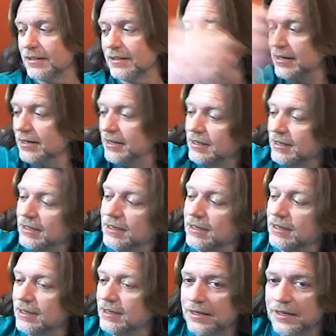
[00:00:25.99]

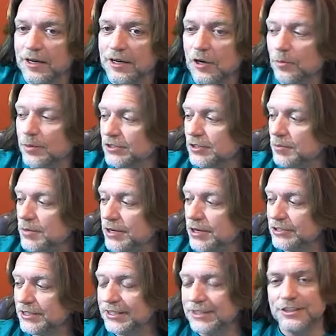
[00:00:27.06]
uh, I hope it's
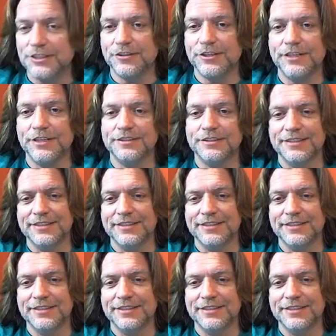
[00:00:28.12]
amusing to you.